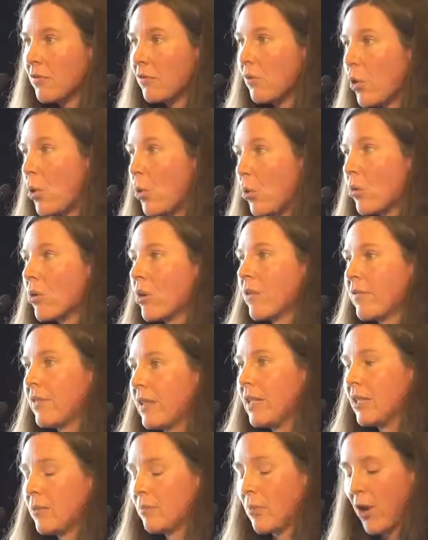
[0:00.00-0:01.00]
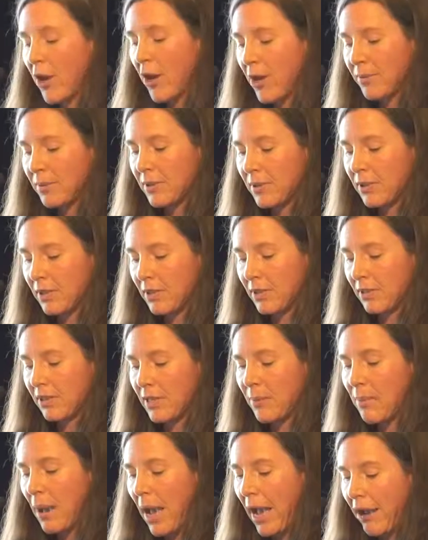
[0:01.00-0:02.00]
For all of these purposes,
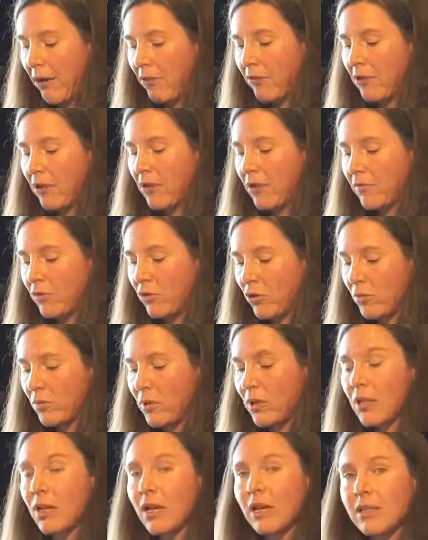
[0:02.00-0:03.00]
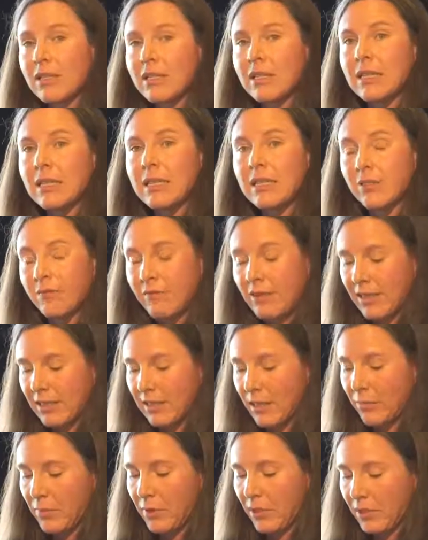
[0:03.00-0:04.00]
the power of humour lies in its
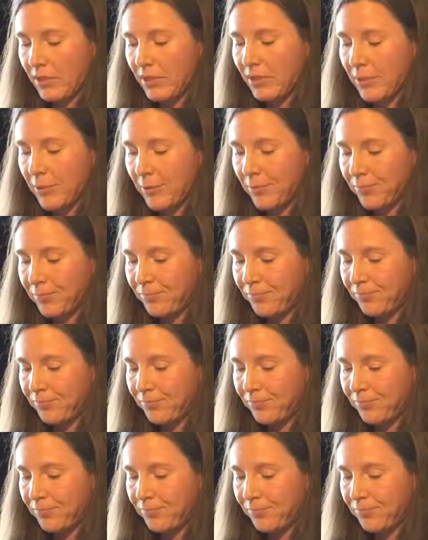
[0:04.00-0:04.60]
flexibility.